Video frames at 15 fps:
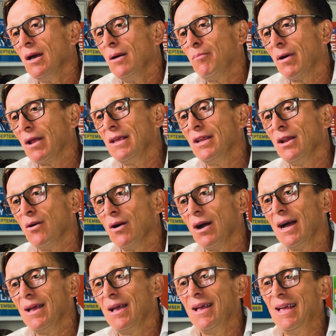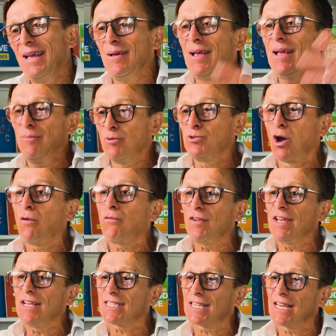But, it was
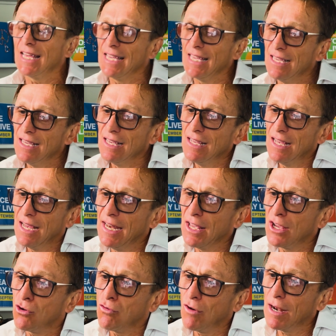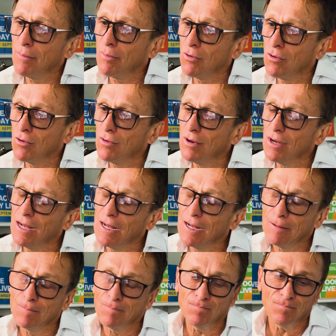obviously an incredible
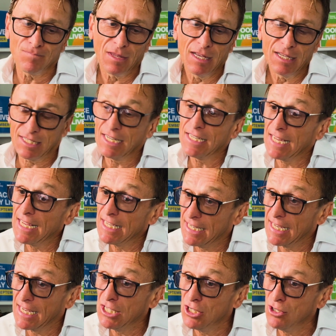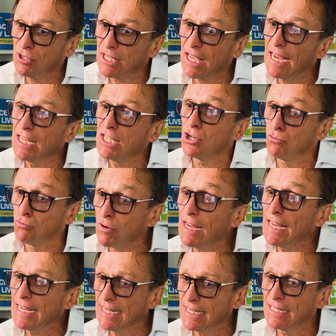statistic, as you say, to
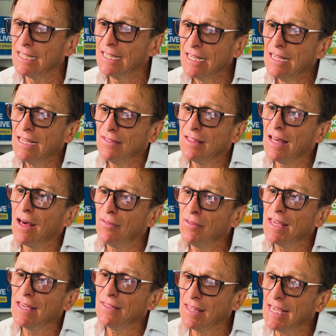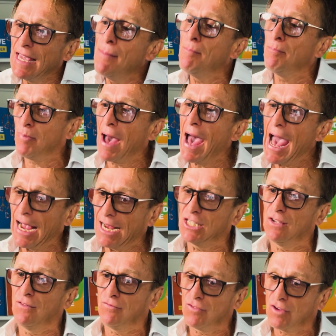read that the impacts
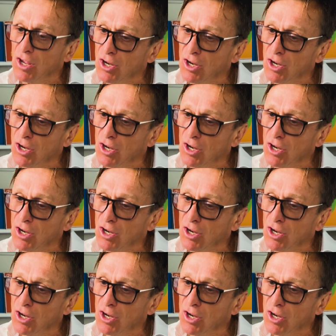of,